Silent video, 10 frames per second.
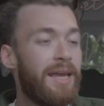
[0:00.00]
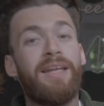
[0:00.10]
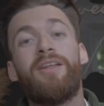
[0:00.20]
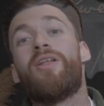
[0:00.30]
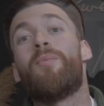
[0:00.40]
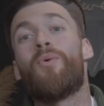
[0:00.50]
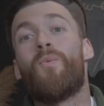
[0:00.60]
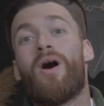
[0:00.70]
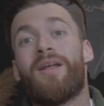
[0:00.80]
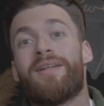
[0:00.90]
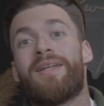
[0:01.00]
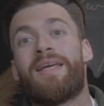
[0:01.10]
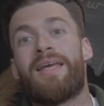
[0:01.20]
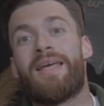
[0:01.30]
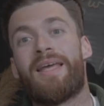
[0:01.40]
in at number one,
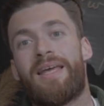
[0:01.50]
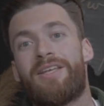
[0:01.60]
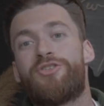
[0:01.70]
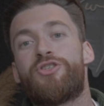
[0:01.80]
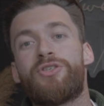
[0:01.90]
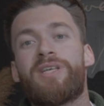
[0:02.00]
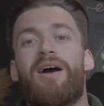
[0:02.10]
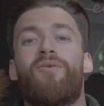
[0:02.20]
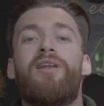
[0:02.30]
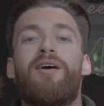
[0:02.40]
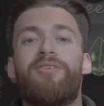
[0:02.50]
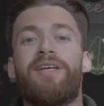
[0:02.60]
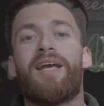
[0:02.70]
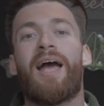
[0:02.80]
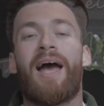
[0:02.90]
is just how
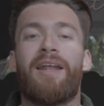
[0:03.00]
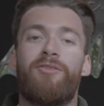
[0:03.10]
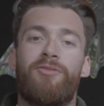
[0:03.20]
loving and